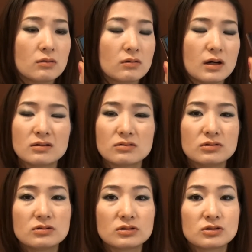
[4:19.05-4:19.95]
Well, I don't
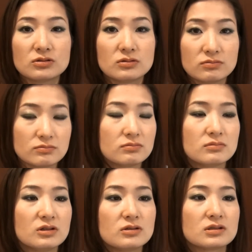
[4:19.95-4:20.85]
use
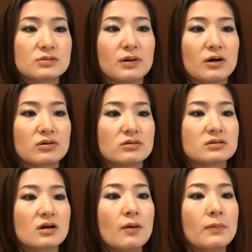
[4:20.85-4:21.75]
powder on
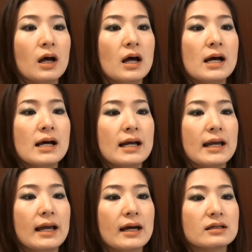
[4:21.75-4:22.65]
top,
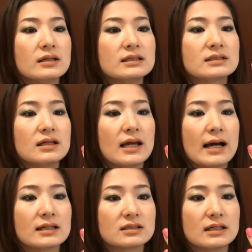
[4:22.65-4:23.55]
and it
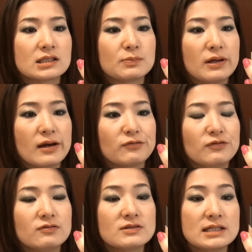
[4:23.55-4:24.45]
has SPF
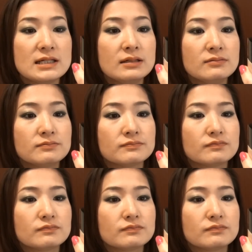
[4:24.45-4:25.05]
15.